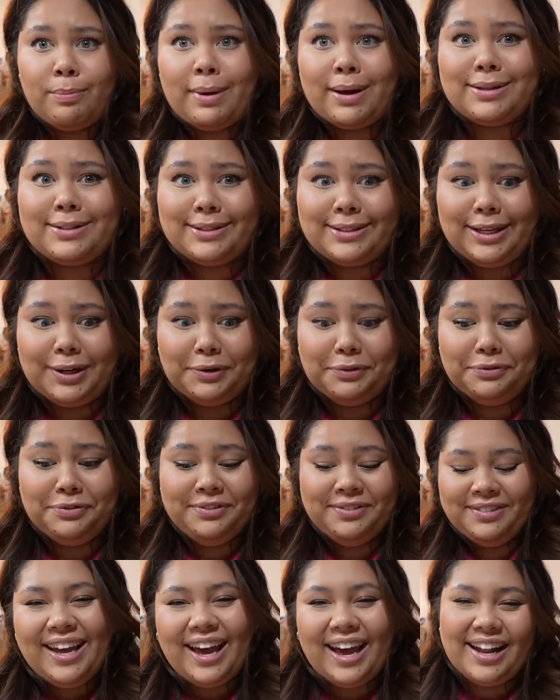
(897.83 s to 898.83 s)

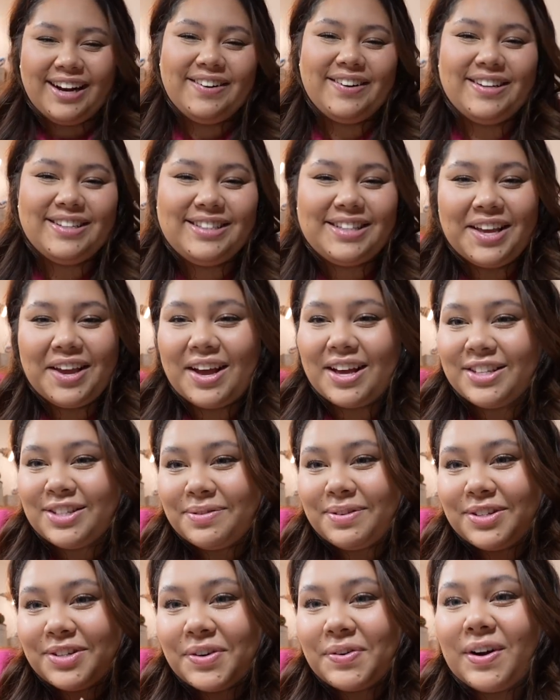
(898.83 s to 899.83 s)
myself. Anyways, thank you guys
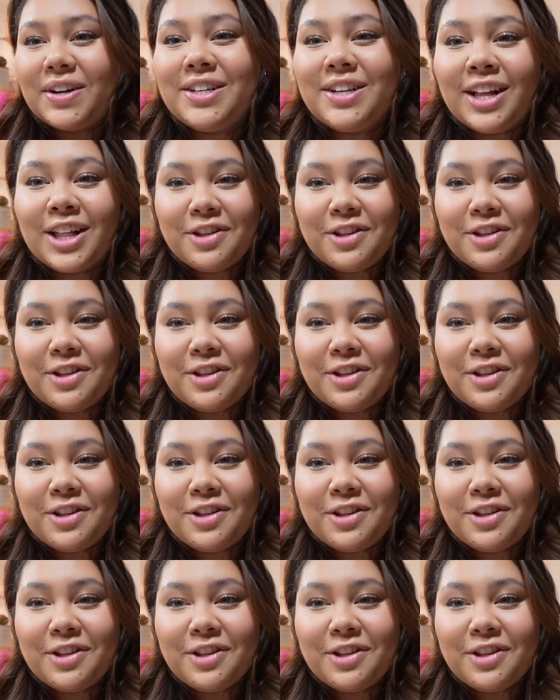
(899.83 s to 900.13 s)
so much for watching.